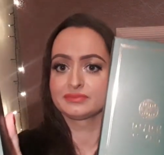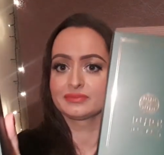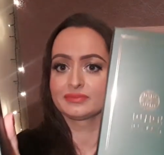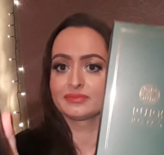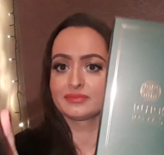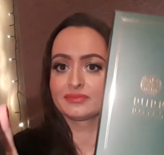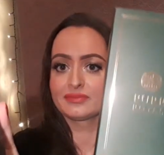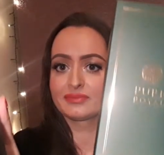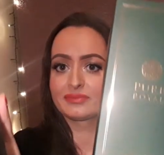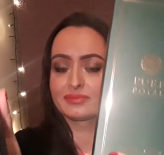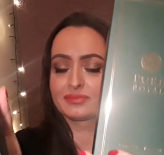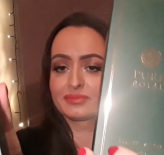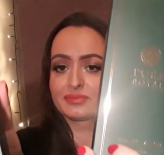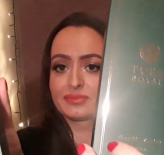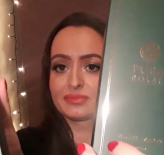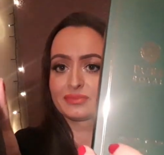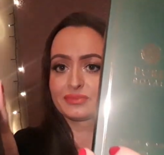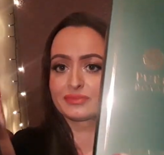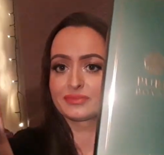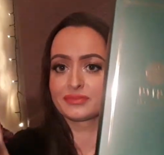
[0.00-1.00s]

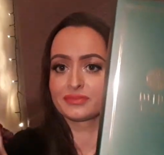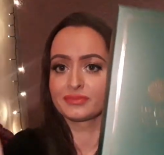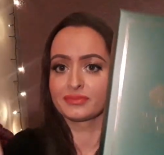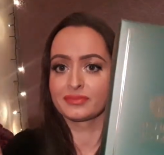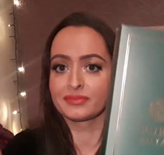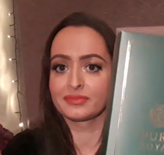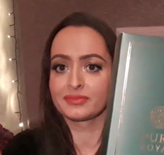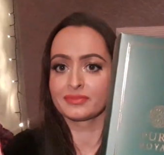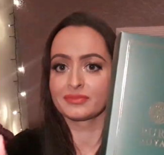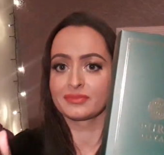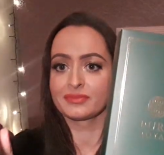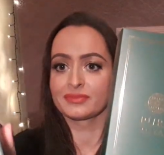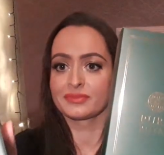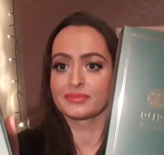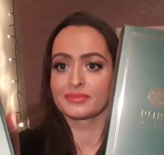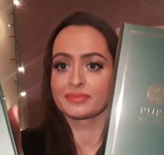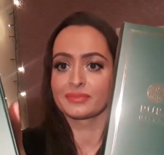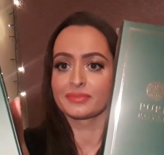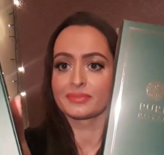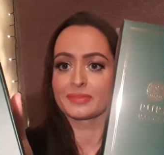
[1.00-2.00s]

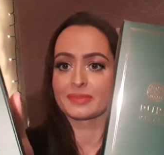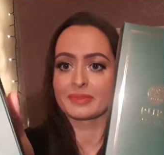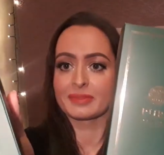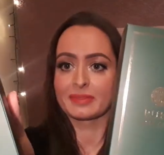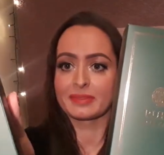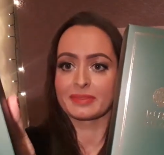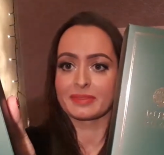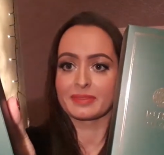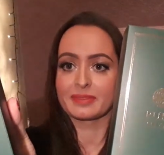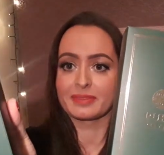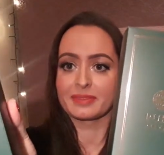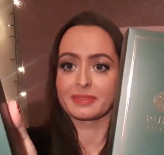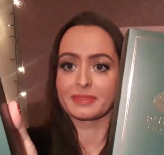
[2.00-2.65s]
(silence)